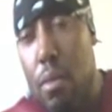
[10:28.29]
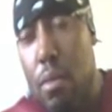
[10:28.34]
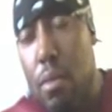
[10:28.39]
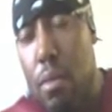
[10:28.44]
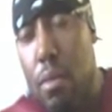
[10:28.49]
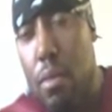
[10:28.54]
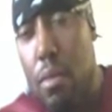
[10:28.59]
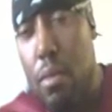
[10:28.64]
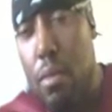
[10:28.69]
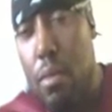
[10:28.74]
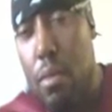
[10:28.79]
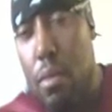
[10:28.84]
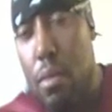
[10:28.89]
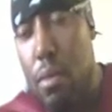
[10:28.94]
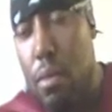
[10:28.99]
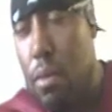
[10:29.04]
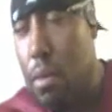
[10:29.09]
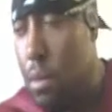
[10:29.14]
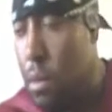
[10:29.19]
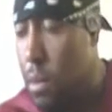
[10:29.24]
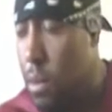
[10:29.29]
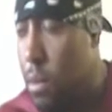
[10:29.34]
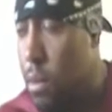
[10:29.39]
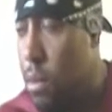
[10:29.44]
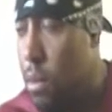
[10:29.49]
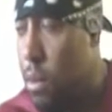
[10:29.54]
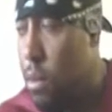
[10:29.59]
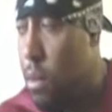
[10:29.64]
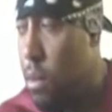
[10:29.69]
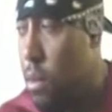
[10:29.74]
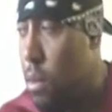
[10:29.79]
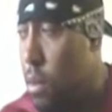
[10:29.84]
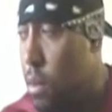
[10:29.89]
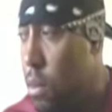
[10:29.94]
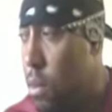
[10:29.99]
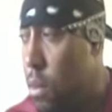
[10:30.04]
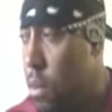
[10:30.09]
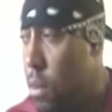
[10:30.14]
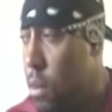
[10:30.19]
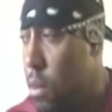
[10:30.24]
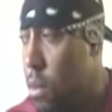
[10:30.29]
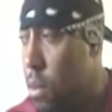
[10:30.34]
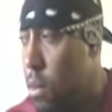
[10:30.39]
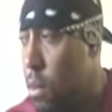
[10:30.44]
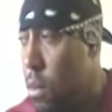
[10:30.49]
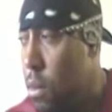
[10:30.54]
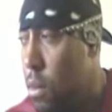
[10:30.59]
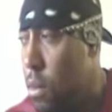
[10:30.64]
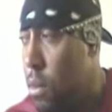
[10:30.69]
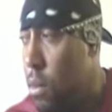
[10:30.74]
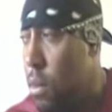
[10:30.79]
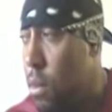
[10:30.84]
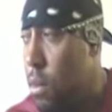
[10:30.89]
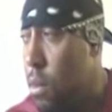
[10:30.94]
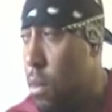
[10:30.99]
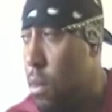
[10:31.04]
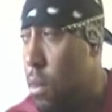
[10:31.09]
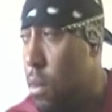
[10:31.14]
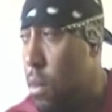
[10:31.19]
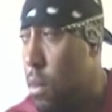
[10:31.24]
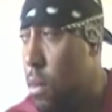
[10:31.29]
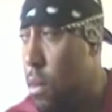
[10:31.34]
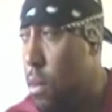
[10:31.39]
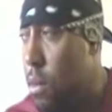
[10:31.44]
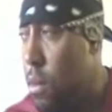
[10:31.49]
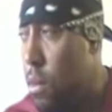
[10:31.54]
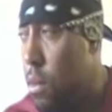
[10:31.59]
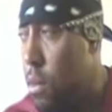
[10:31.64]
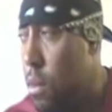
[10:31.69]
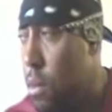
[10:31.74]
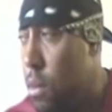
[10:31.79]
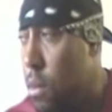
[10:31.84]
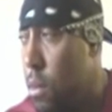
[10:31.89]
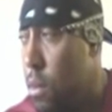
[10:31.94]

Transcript: [no speech]